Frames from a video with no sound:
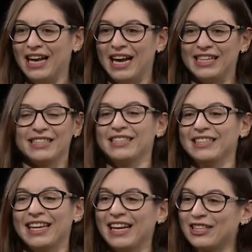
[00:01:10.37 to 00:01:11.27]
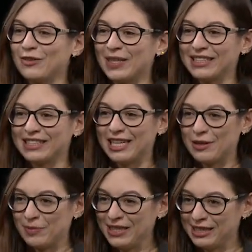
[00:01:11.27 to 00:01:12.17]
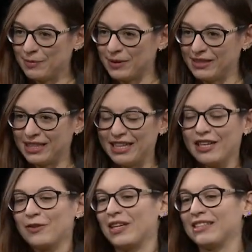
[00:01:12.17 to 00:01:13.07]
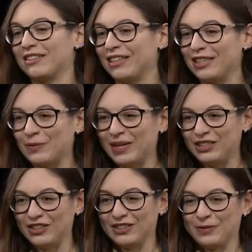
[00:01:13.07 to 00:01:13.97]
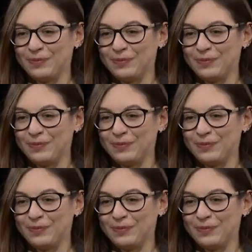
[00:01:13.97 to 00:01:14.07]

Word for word: I just had to understand the principles, and I could answer any question.